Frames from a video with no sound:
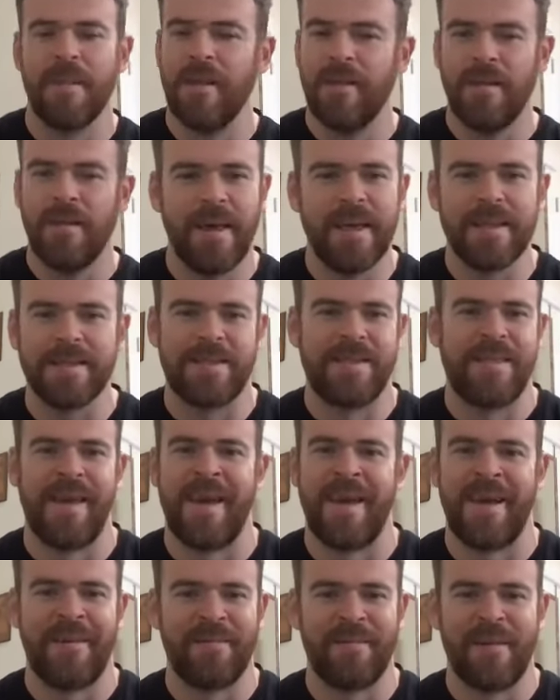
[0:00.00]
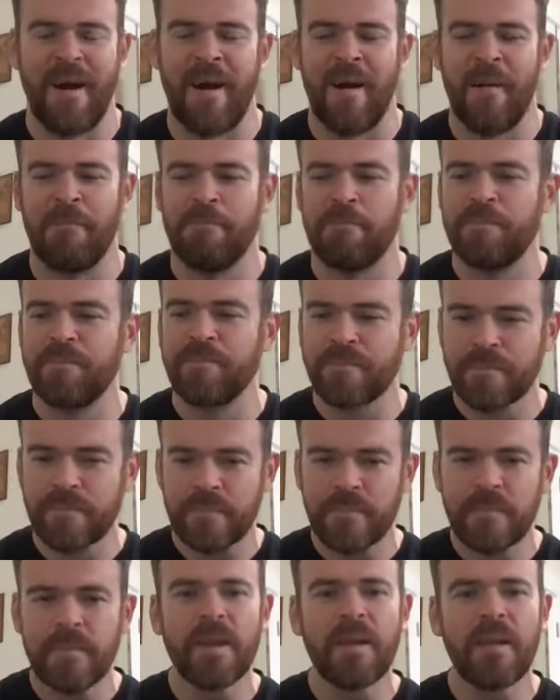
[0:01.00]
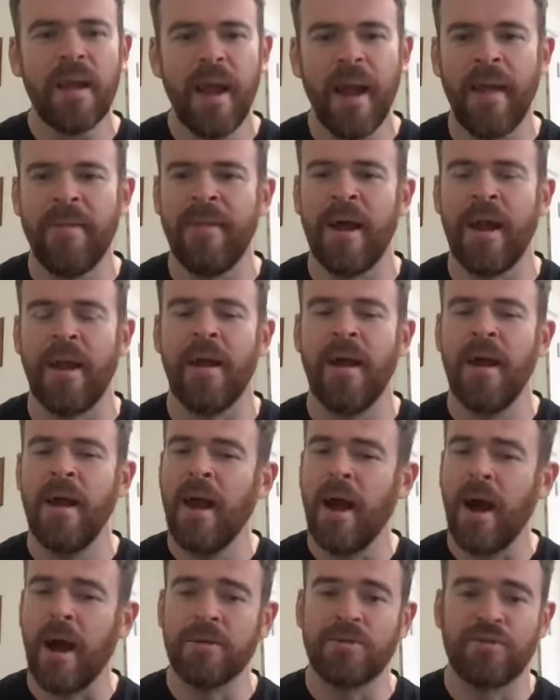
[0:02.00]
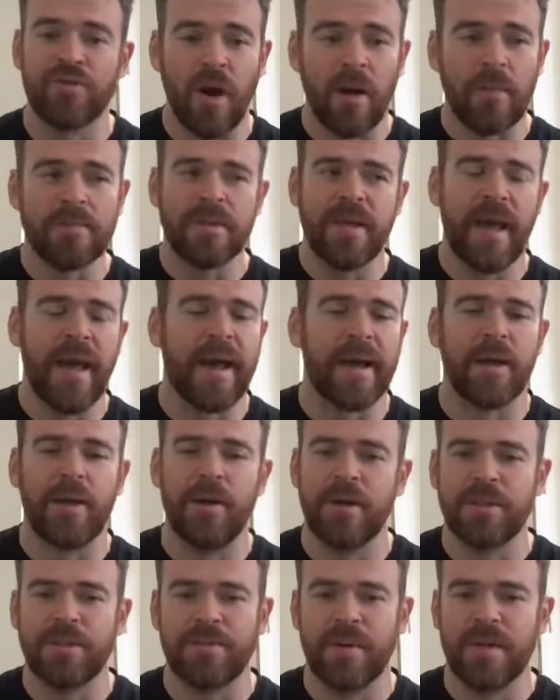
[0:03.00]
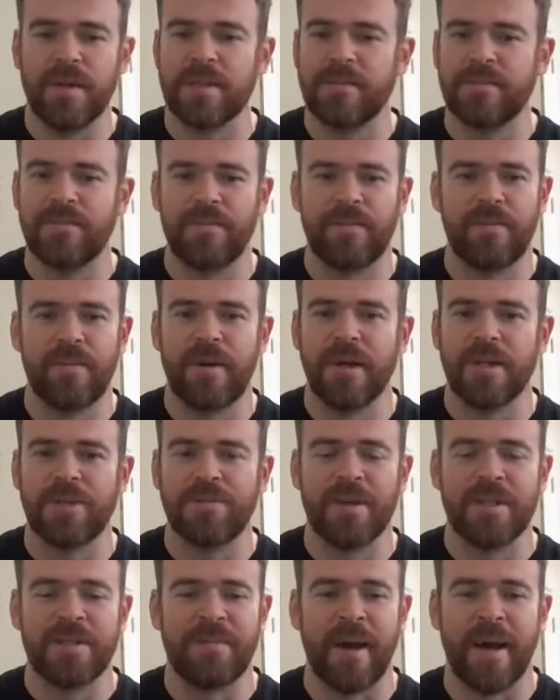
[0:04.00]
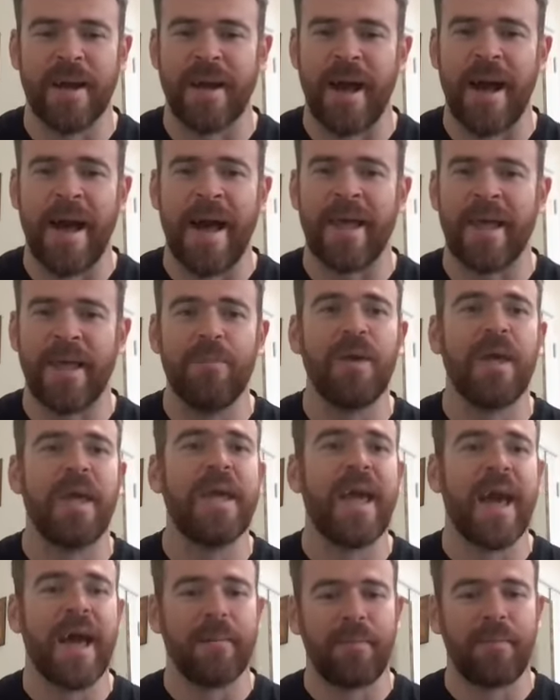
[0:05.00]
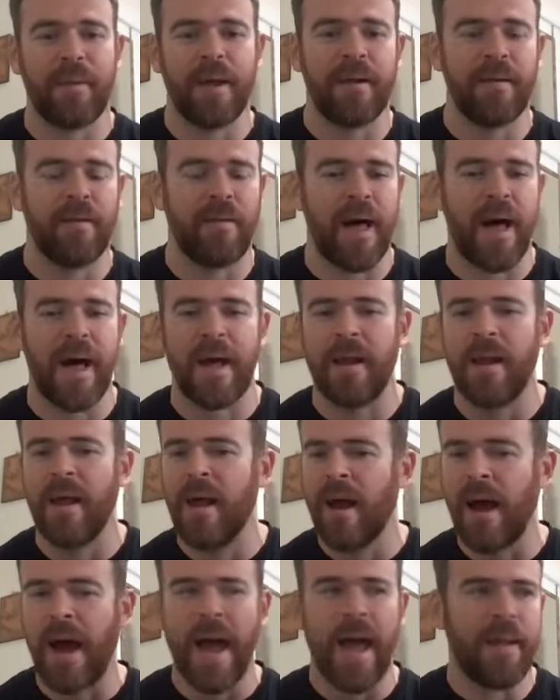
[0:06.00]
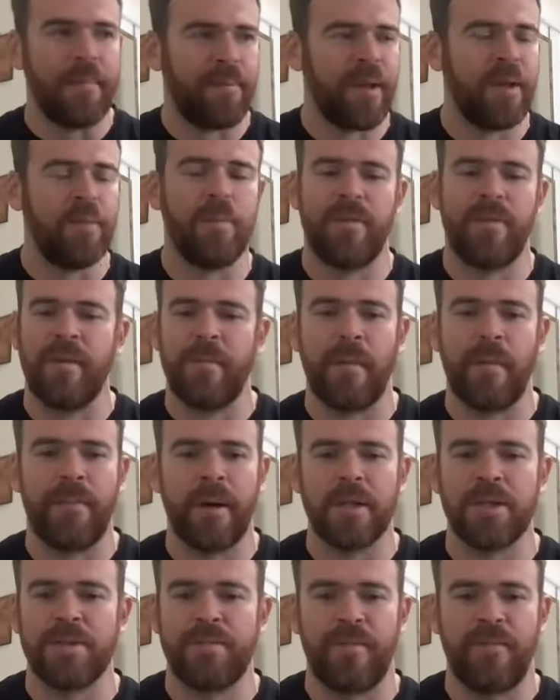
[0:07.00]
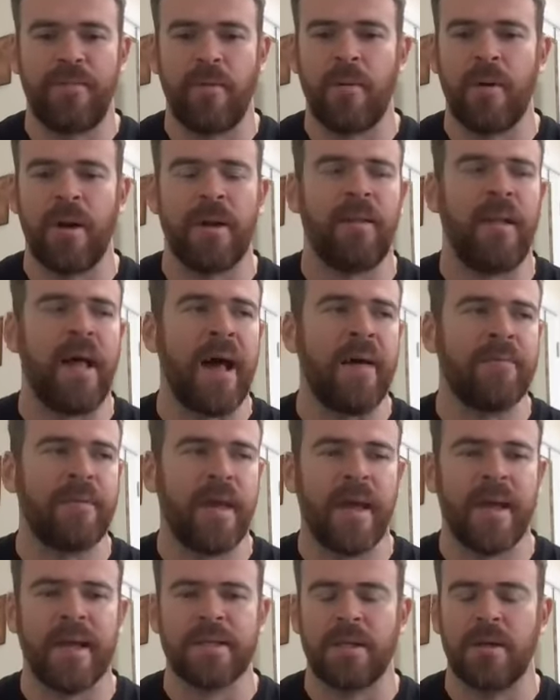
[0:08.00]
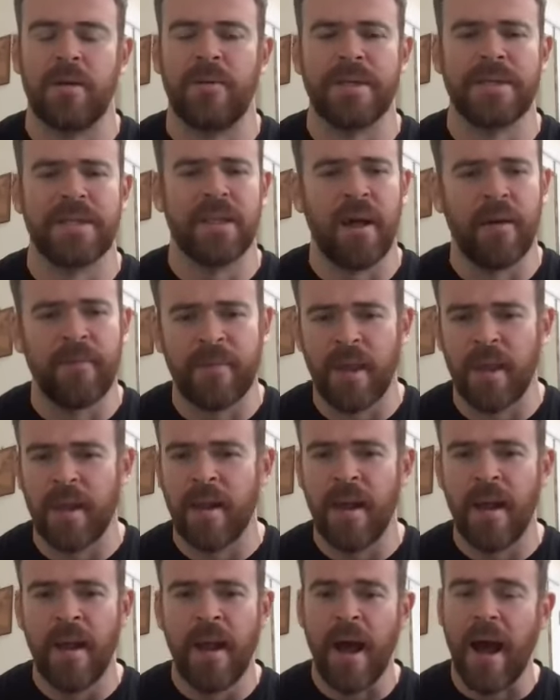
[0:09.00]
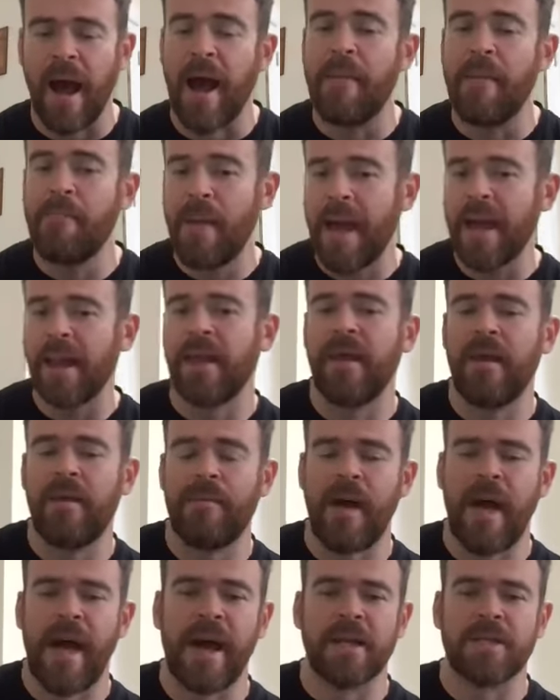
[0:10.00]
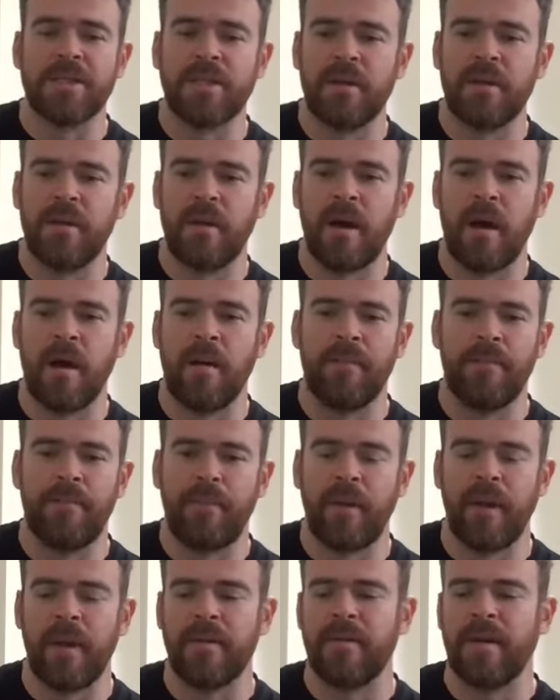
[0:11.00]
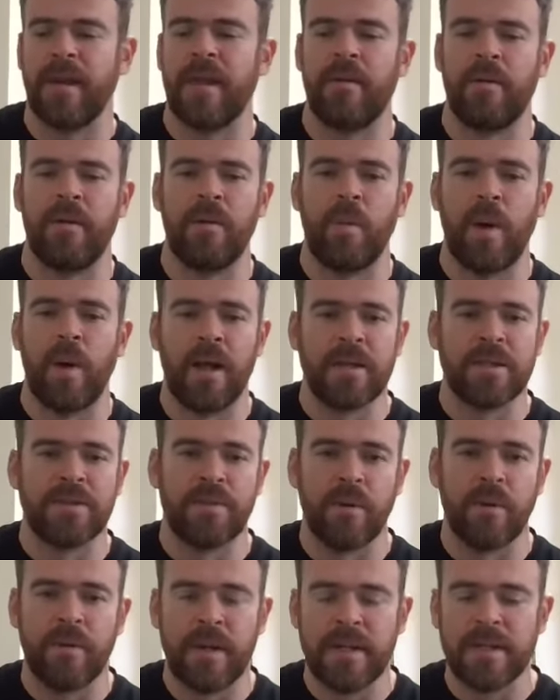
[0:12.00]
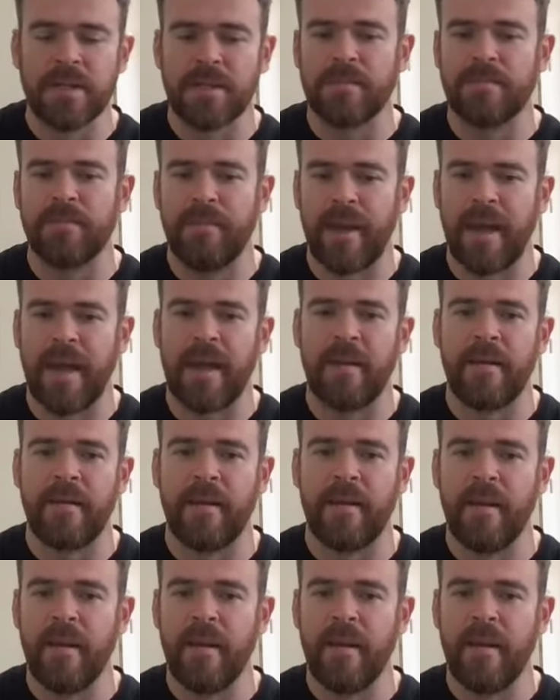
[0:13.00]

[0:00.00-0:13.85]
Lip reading: his thing. And then on drums, yeah, Kush was my guy. He had played a lot. I had played with him a bunch before on live gigs and always loved it. I met him actually playing together in Wallace Roney's band.